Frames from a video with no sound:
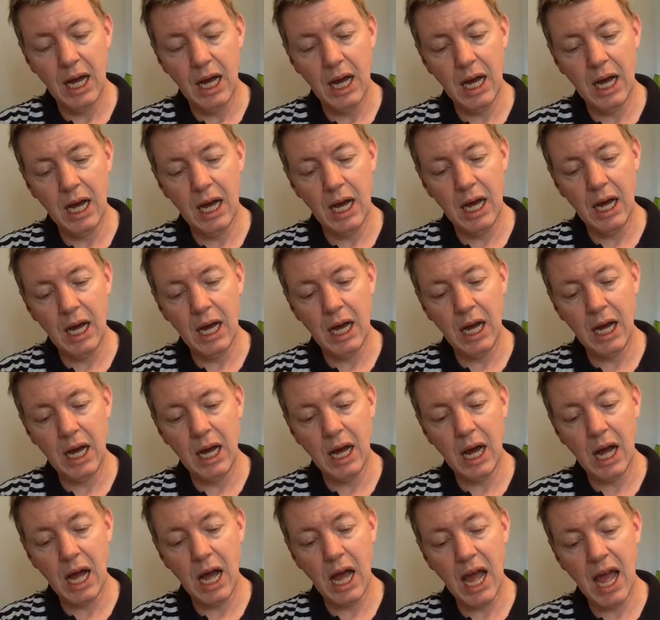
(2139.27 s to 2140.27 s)
well.
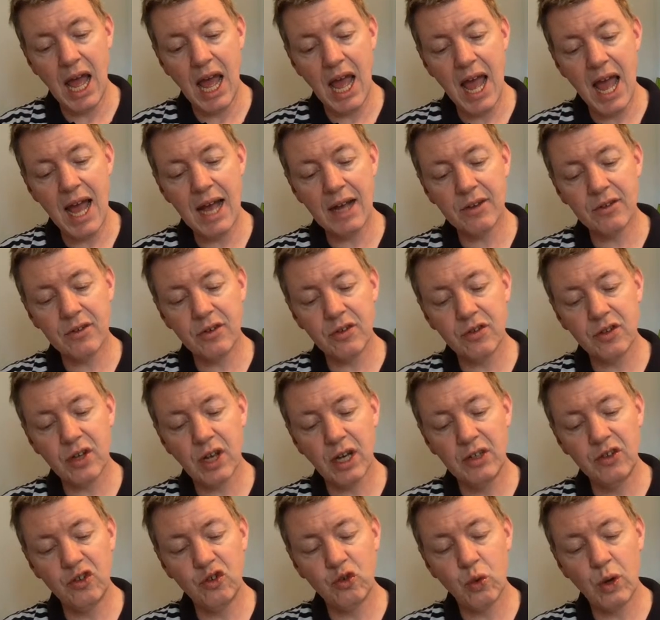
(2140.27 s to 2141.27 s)

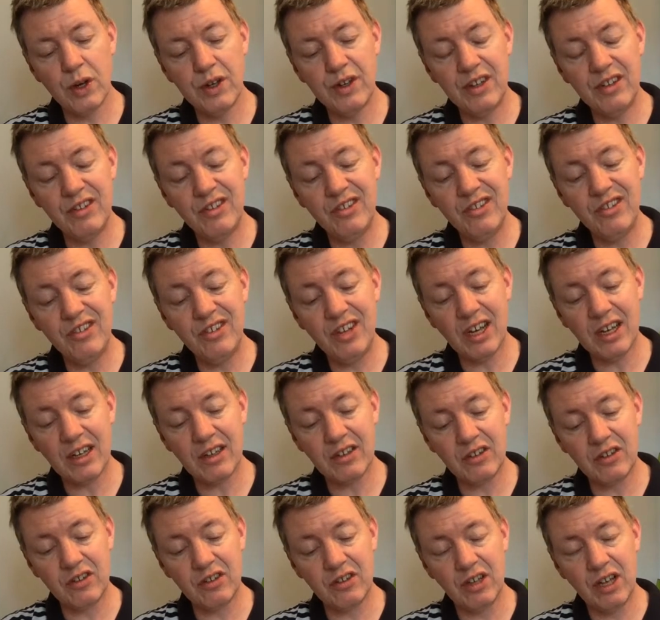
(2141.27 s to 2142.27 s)
Exercise
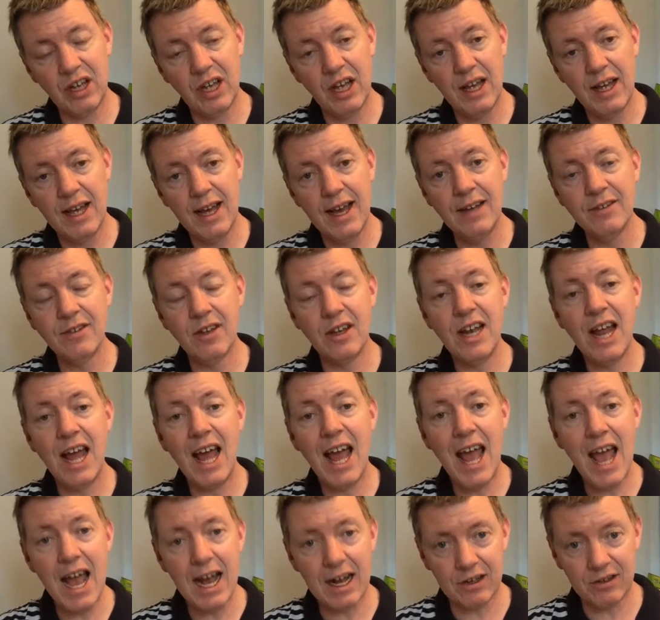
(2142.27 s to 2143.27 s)
26 is an
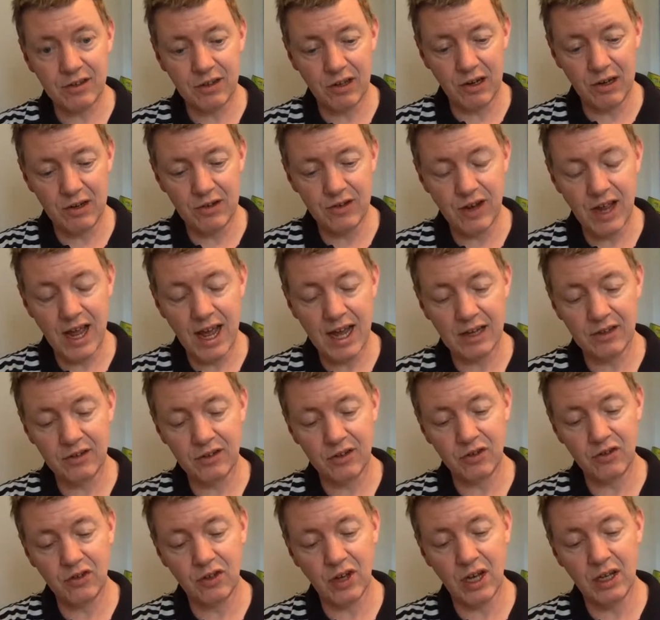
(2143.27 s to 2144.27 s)
excellent
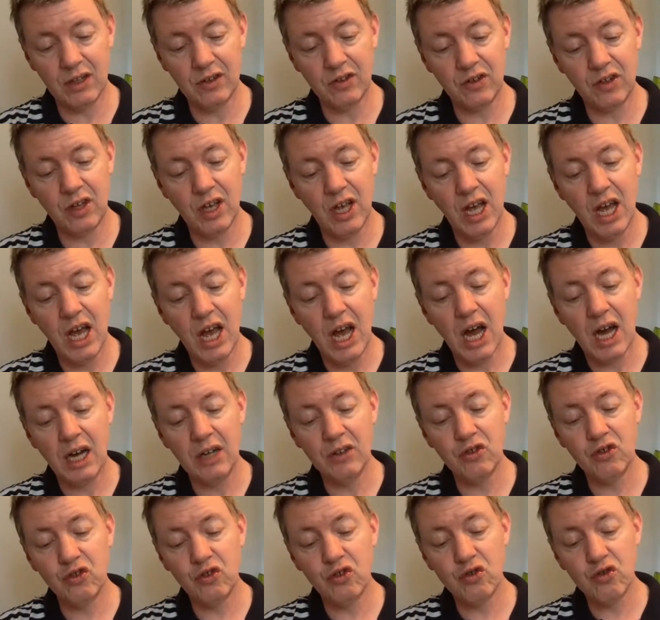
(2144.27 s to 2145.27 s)
exercise. I
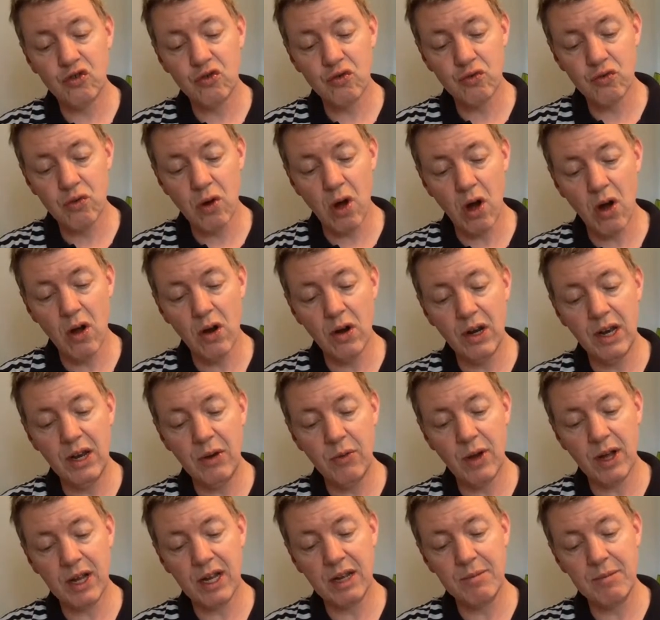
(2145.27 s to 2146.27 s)
strongly
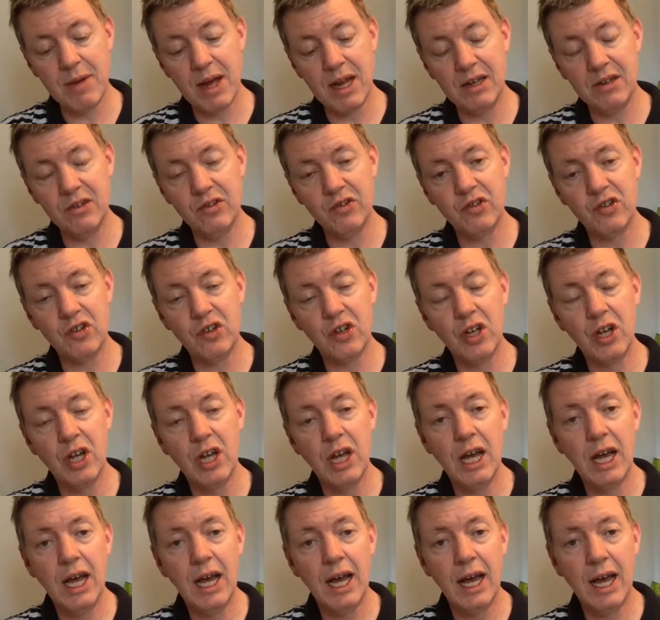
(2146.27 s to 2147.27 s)
recommend
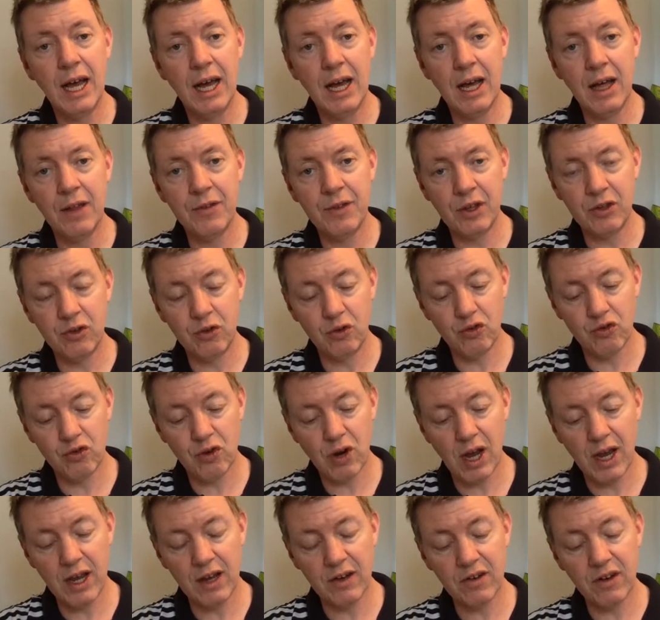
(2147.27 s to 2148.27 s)
that you
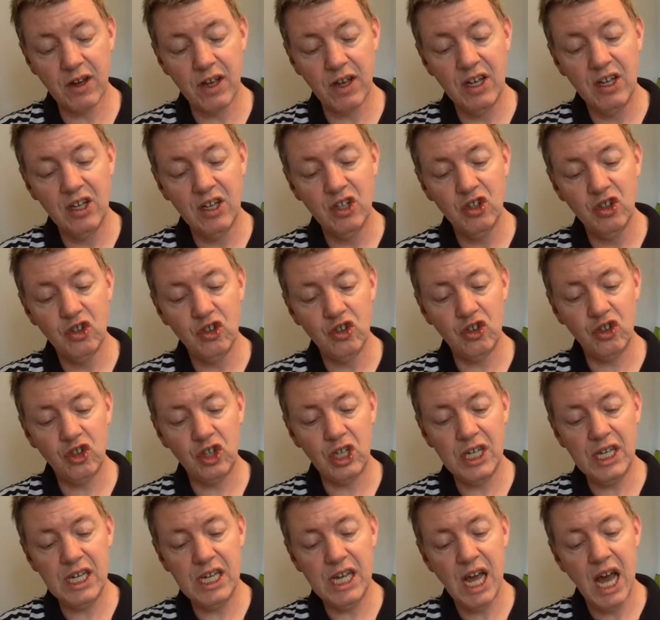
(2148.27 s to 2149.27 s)
try it.
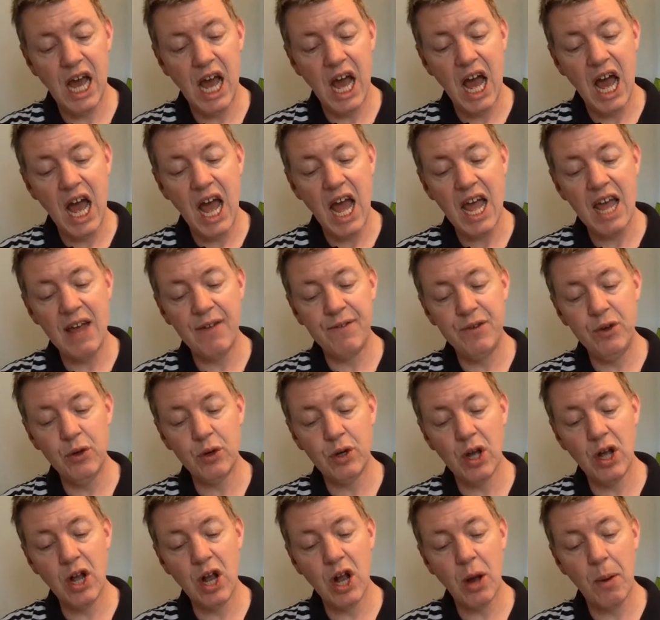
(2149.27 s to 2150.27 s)
See if you
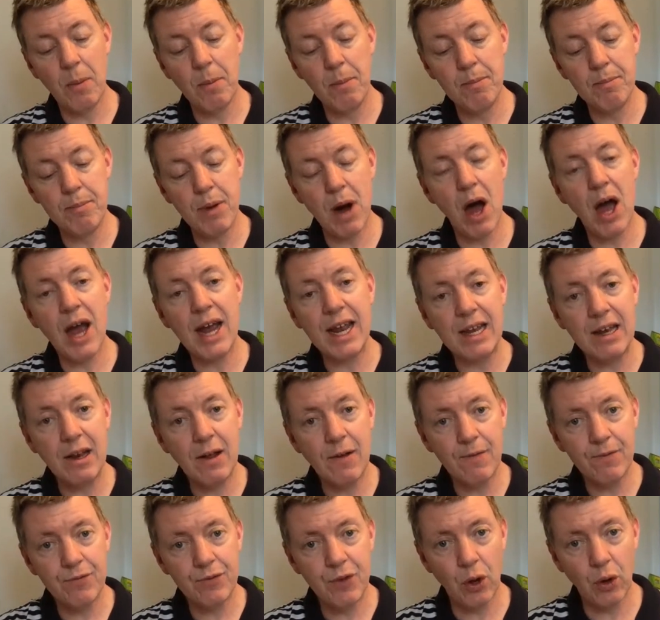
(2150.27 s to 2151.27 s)
can combine
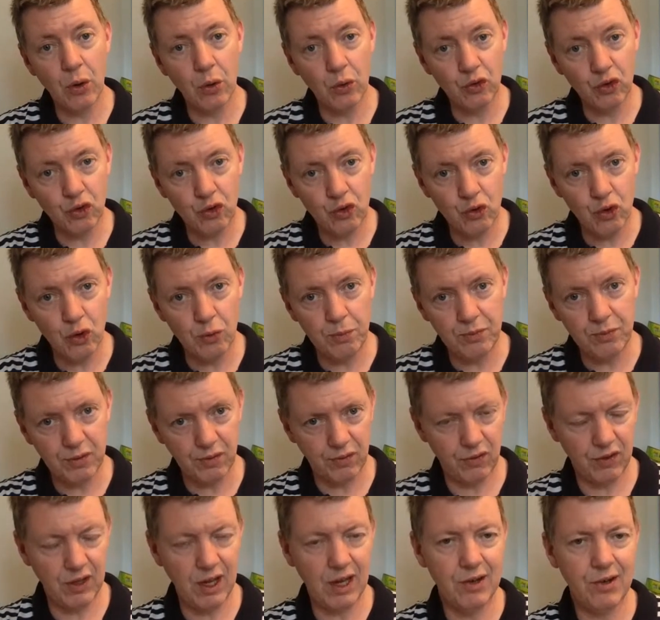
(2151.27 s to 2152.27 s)
those groups of
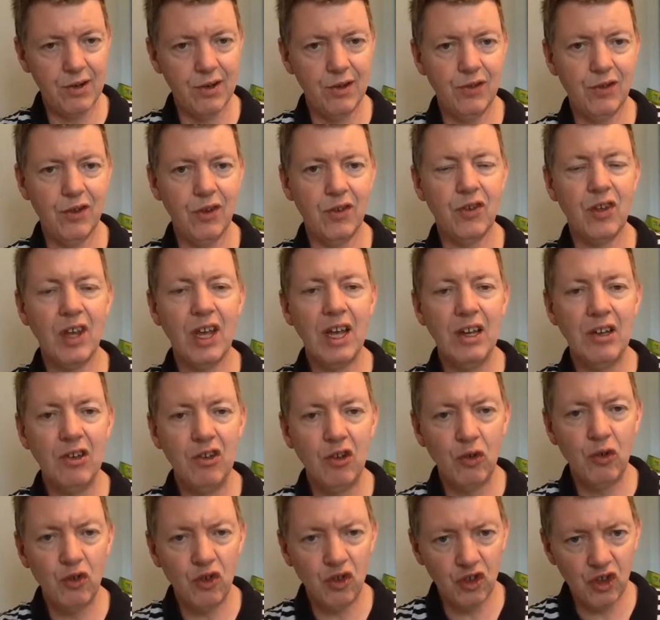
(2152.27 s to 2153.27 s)
sentences
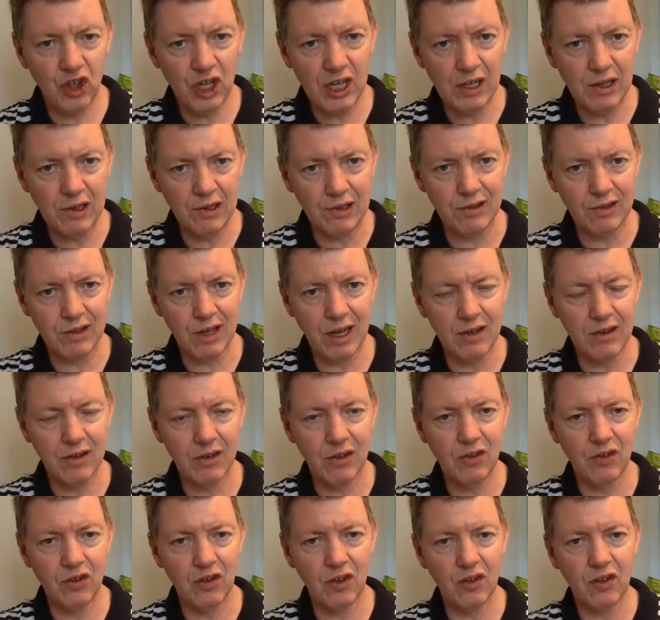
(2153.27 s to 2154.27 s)
into single
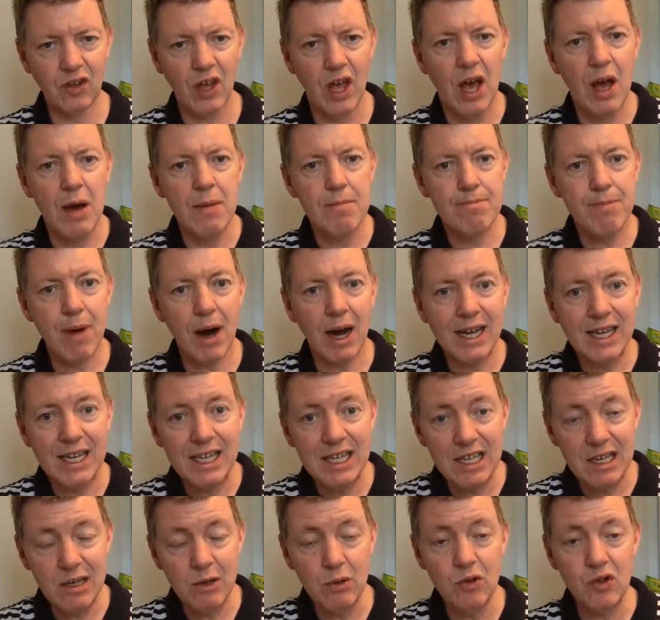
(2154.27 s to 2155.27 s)
sentences by
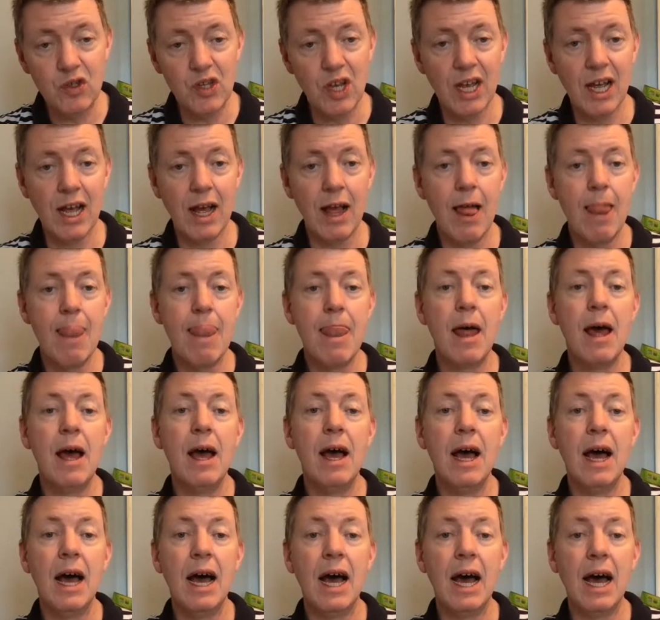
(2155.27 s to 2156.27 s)
using
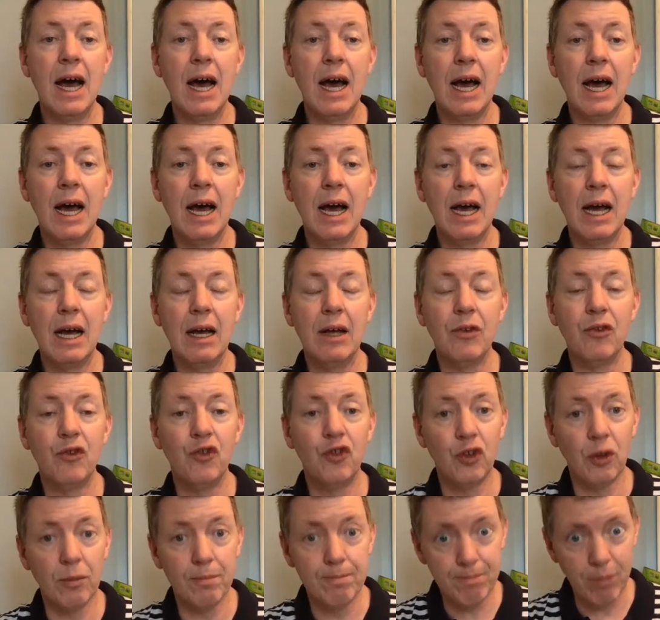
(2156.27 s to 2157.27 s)

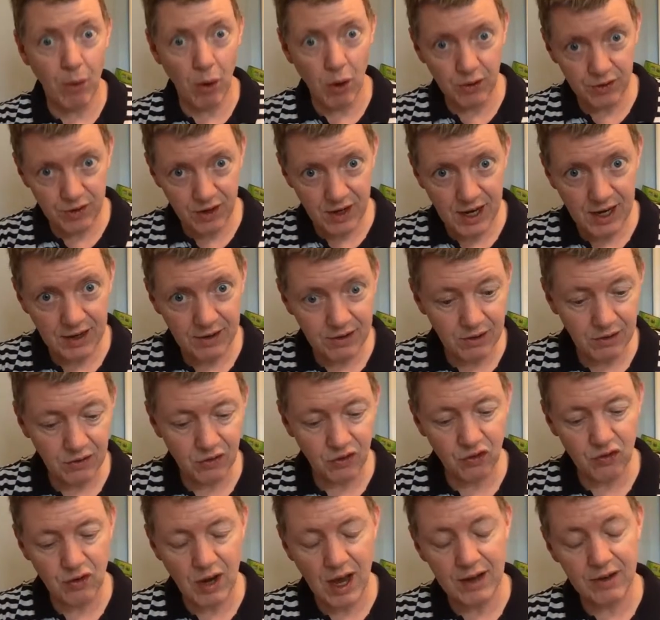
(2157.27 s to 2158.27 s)
subordinating
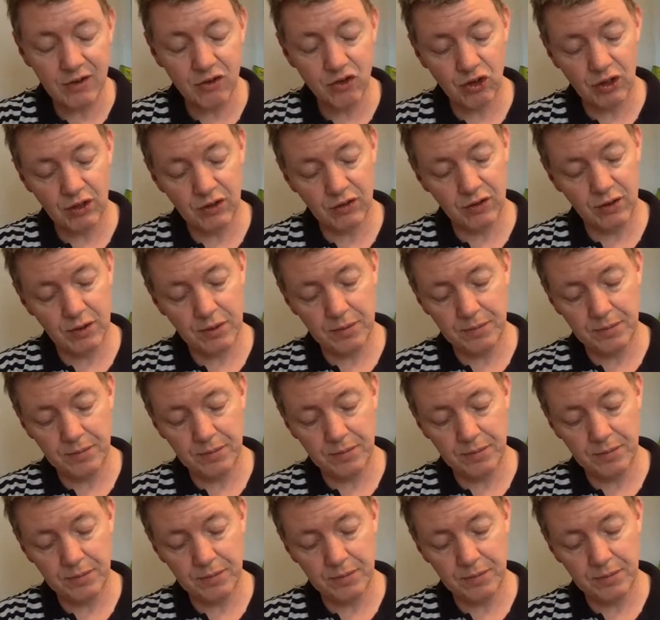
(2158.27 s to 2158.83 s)
strategies.